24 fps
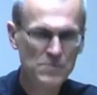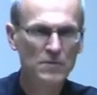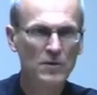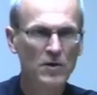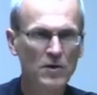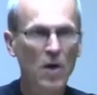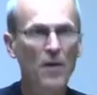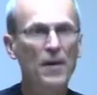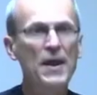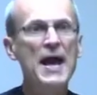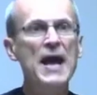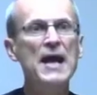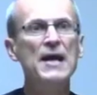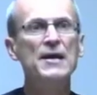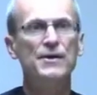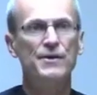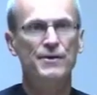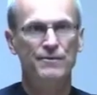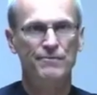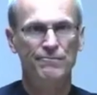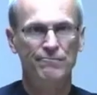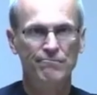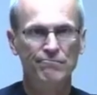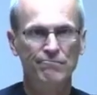Call Daniel.
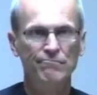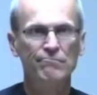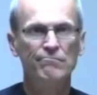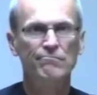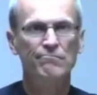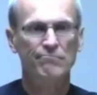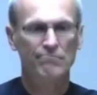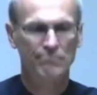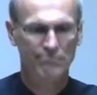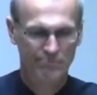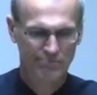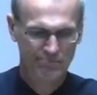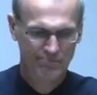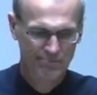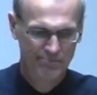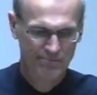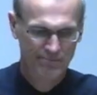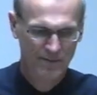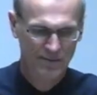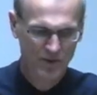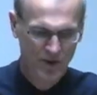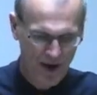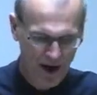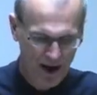
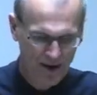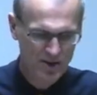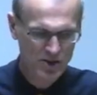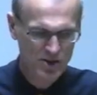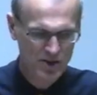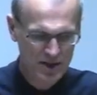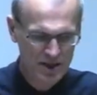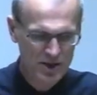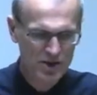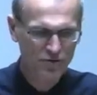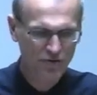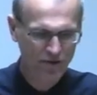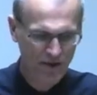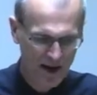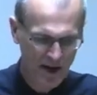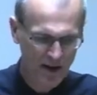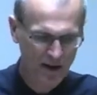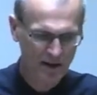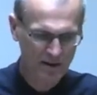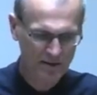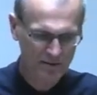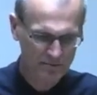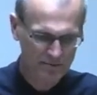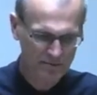There's this
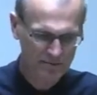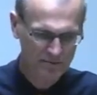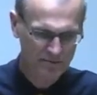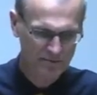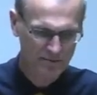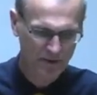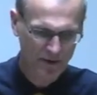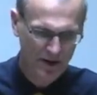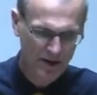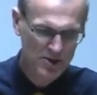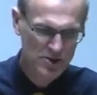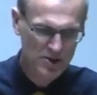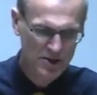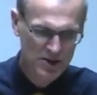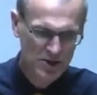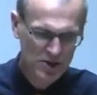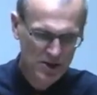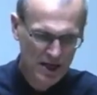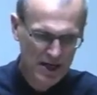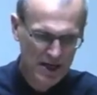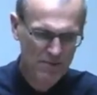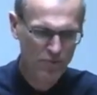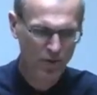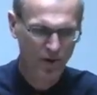fellow. There's this
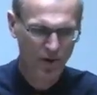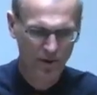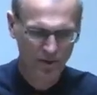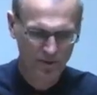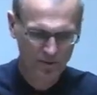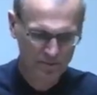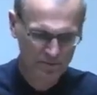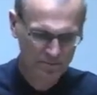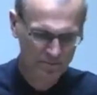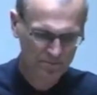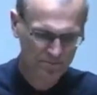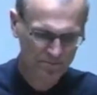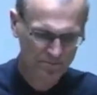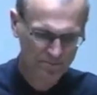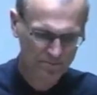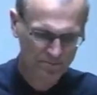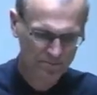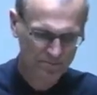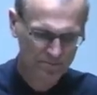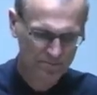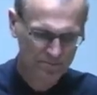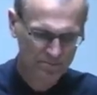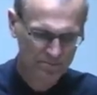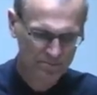Hebrew.
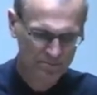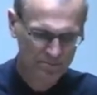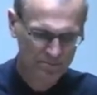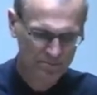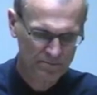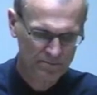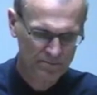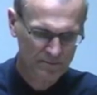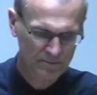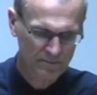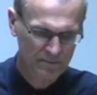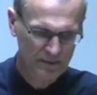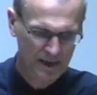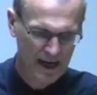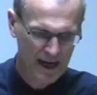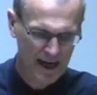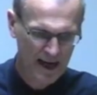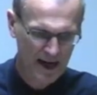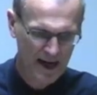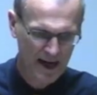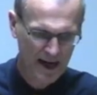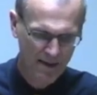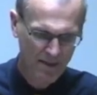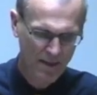And,
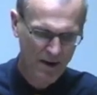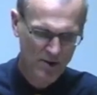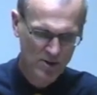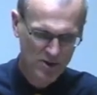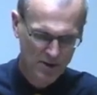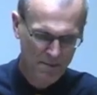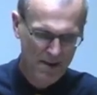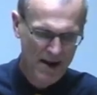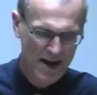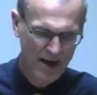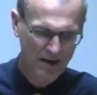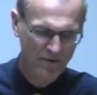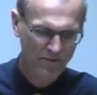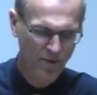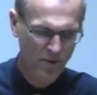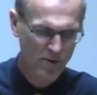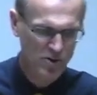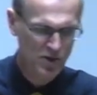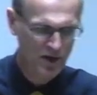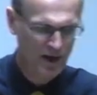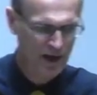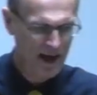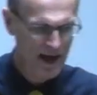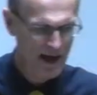and there's a man,
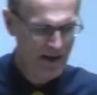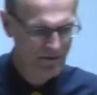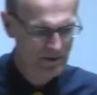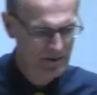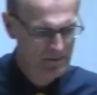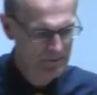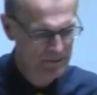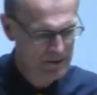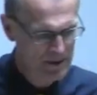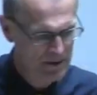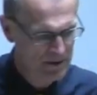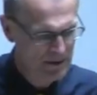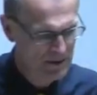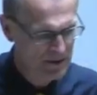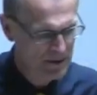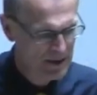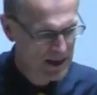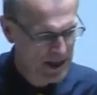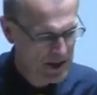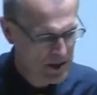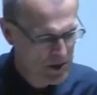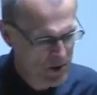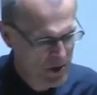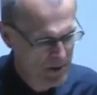verse 11,
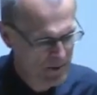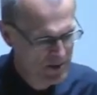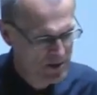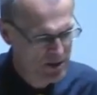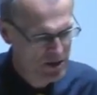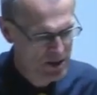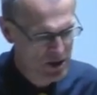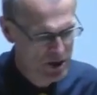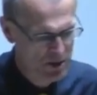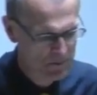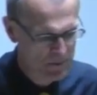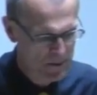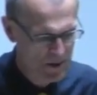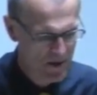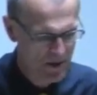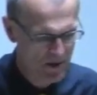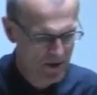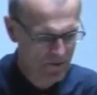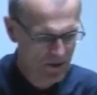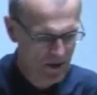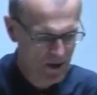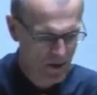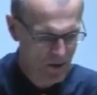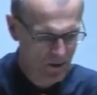in whom is the
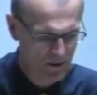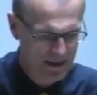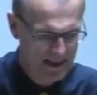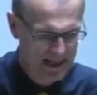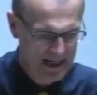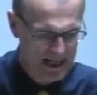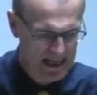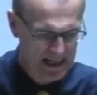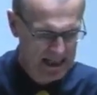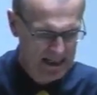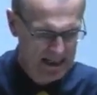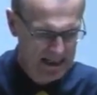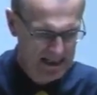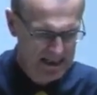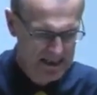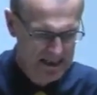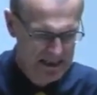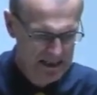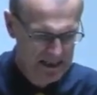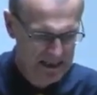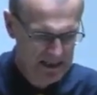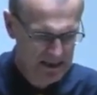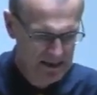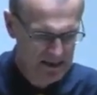spirit of the holy
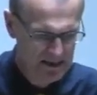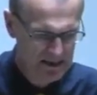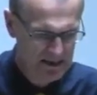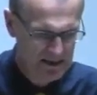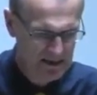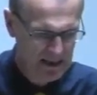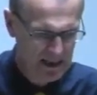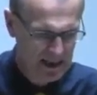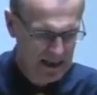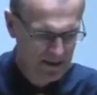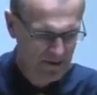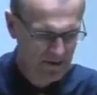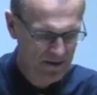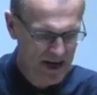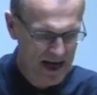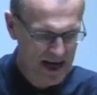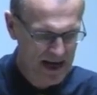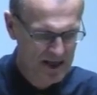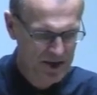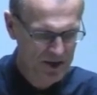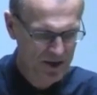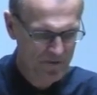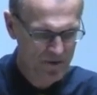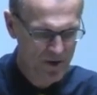gods in the
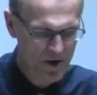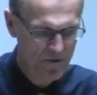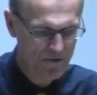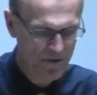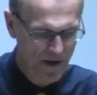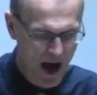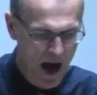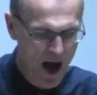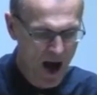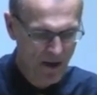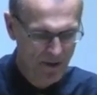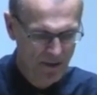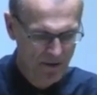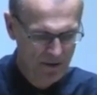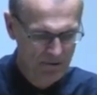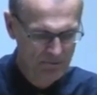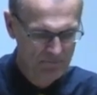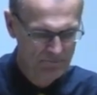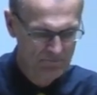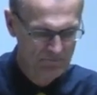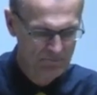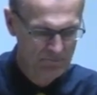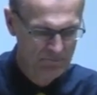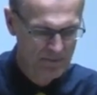days of your father.
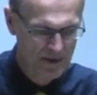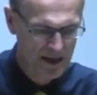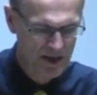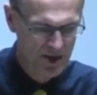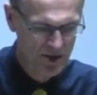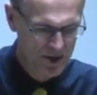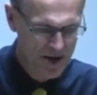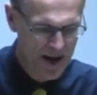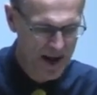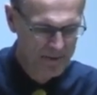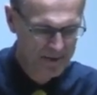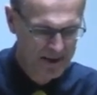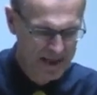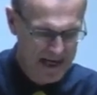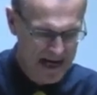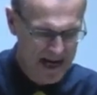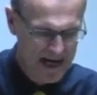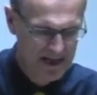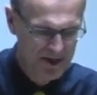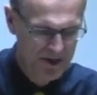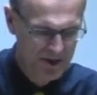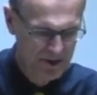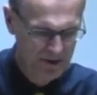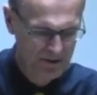That is
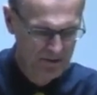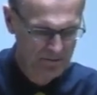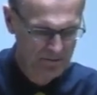Nebuchadnezzar.